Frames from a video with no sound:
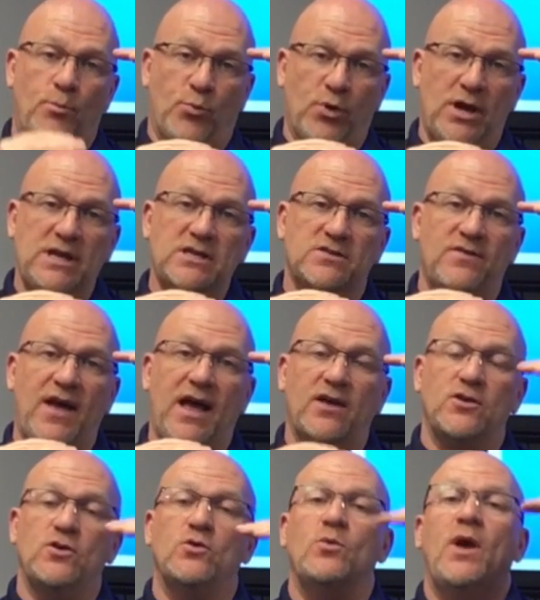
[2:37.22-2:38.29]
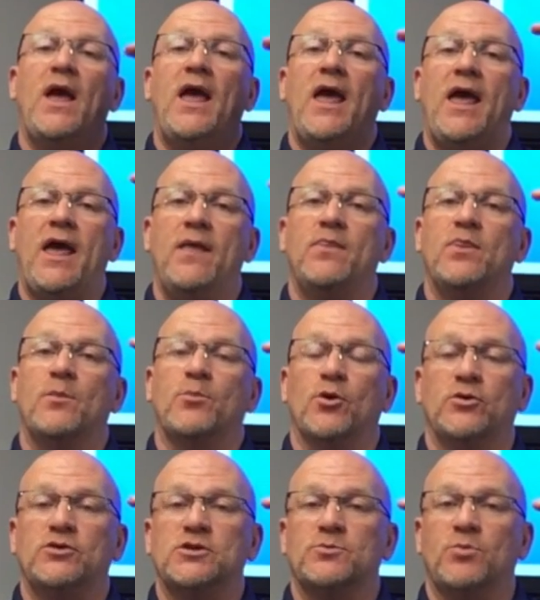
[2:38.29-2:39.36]
appraised value and the
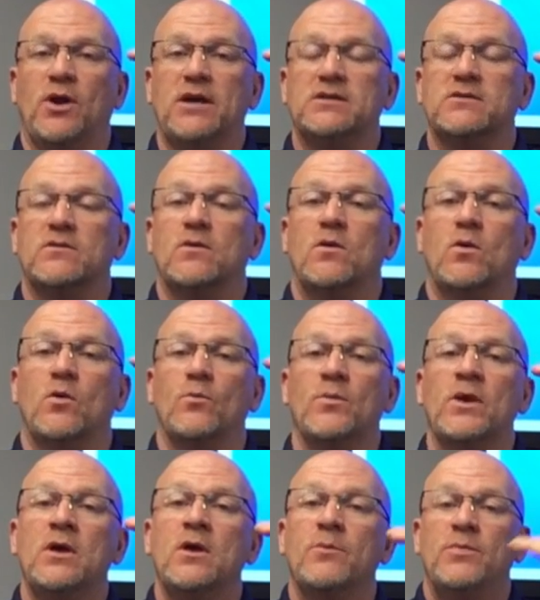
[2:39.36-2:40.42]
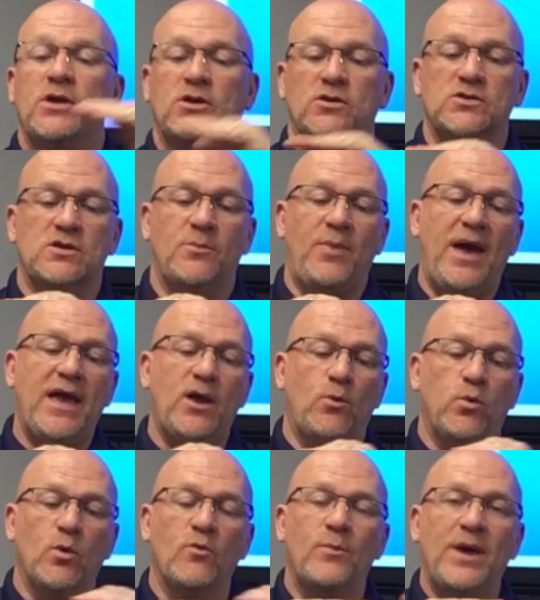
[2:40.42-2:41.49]
purchase price of the home, because the bank
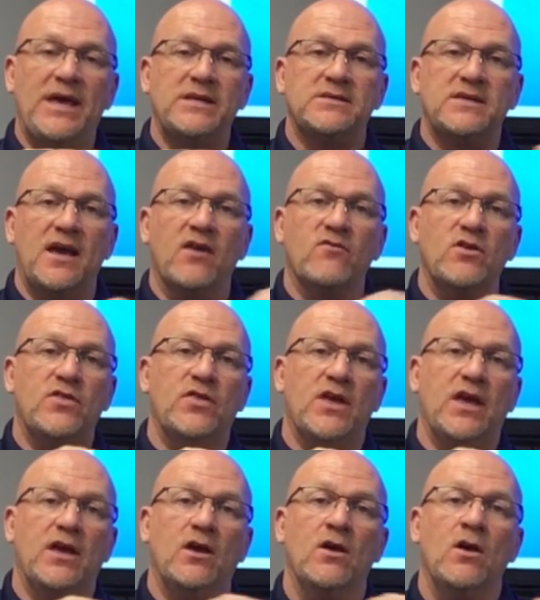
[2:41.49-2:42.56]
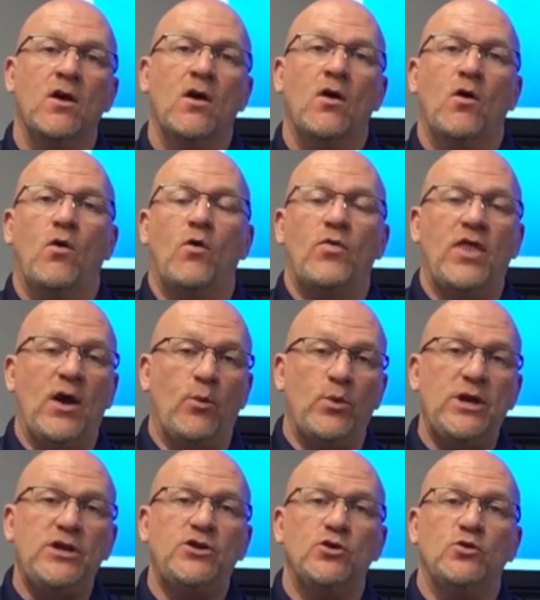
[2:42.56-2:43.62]
will base everything that
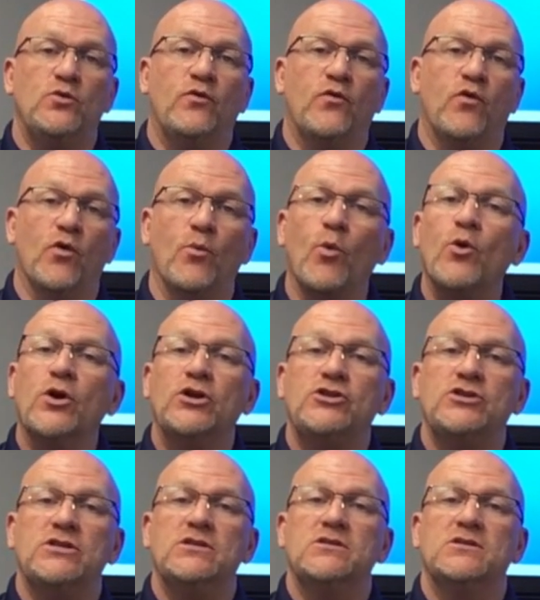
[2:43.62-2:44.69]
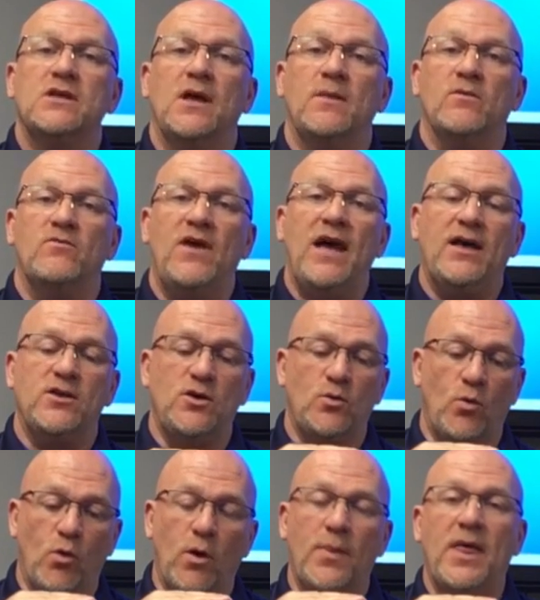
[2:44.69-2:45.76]
we do for mortgages and the
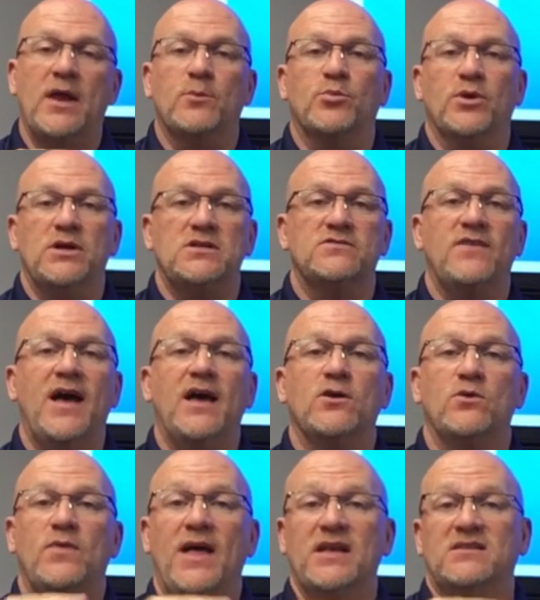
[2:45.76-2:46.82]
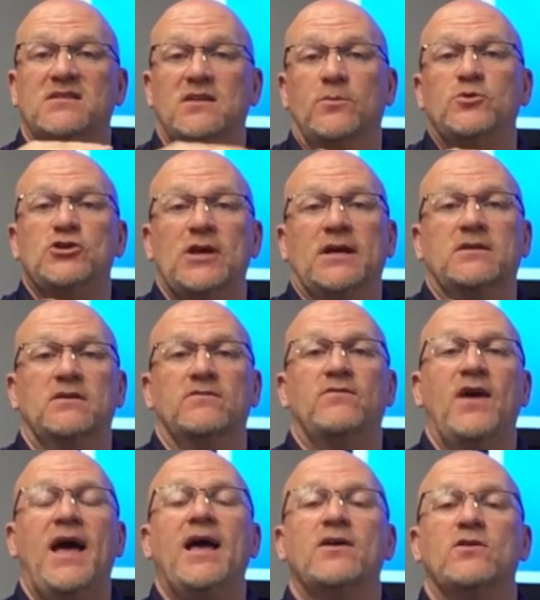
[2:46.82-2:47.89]
value on that appraised value. That's the objective
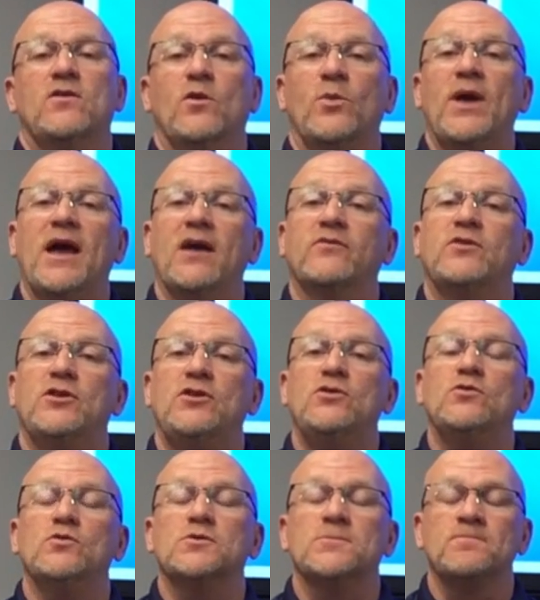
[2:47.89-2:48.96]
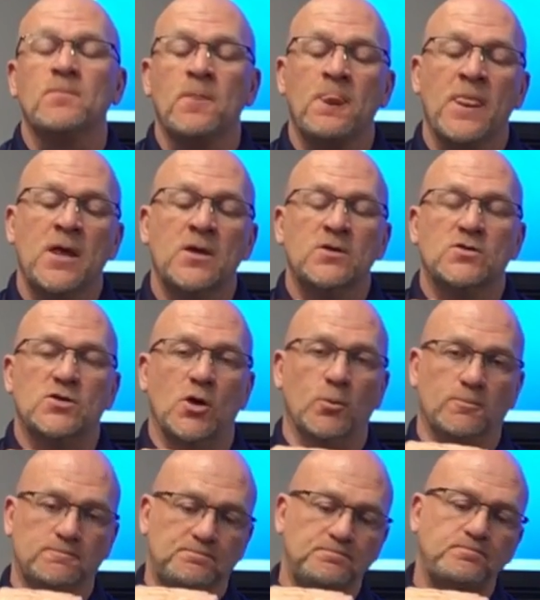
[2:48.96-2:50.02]
value that we have to use.
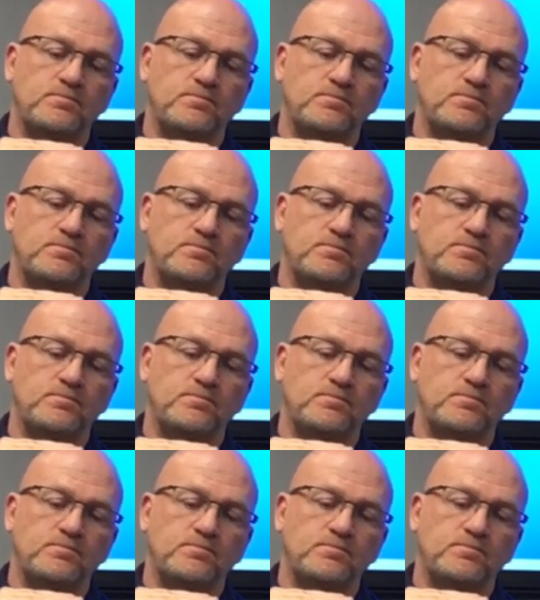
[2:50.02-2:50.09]
So